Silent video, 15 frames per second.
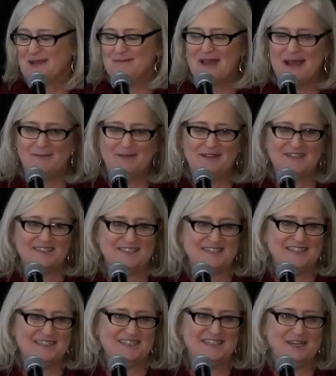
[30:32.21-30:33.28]
I'm happy
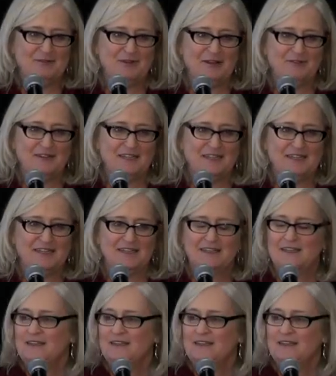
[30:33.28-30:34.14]
to stay around and